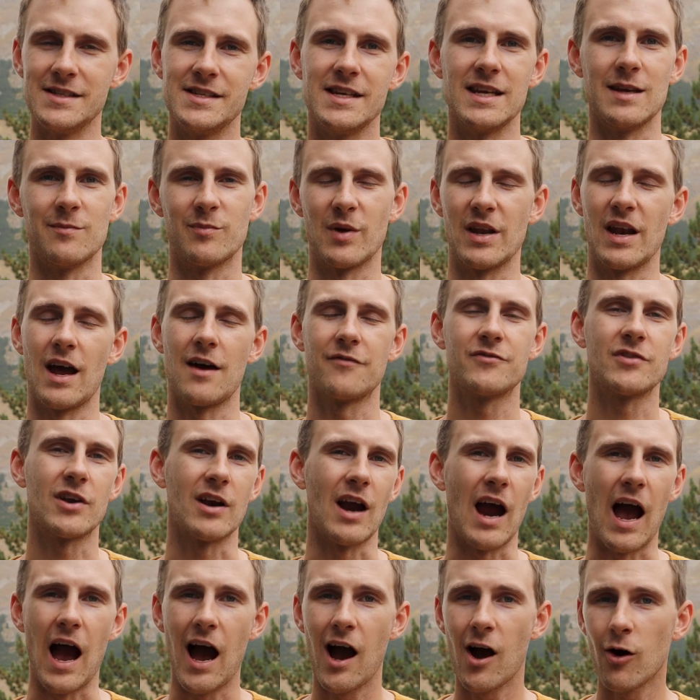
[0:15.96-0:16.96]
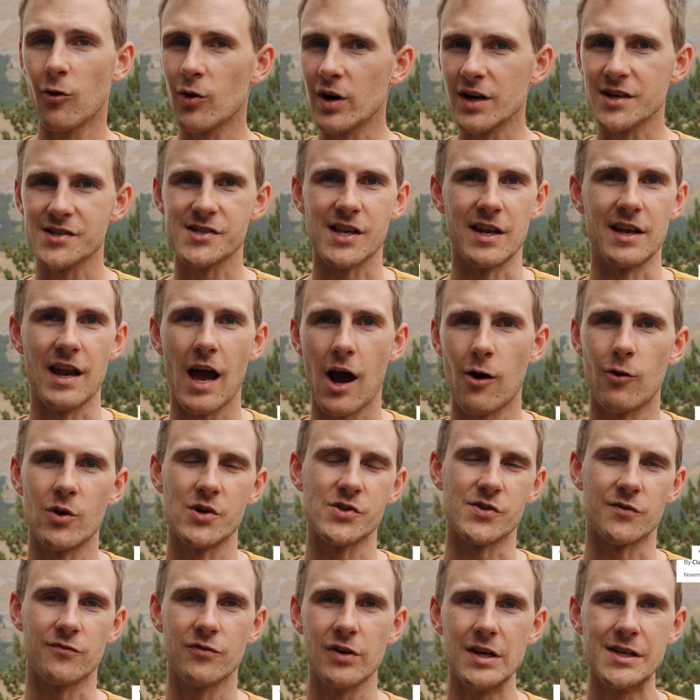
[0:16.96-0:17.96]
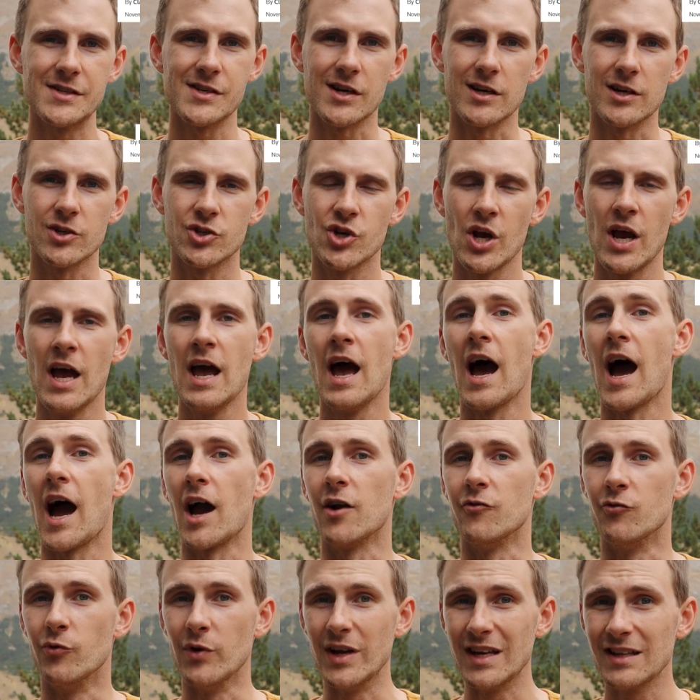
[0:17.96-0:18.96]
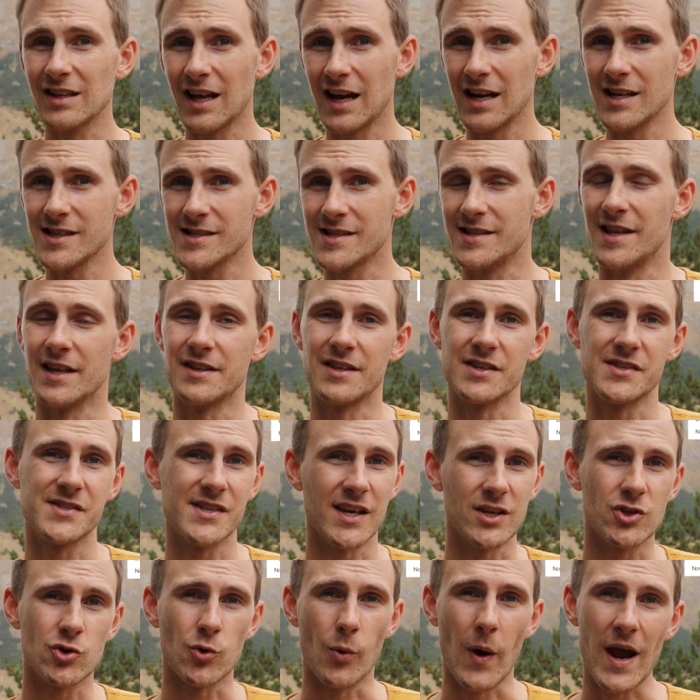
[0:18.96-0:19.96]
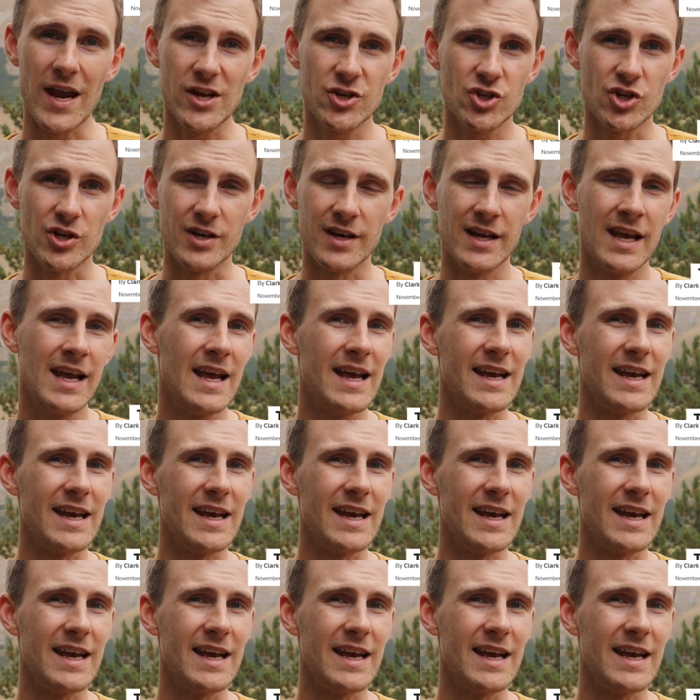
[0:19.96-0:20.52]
deep, and after hours and hours of research, I realized that the situation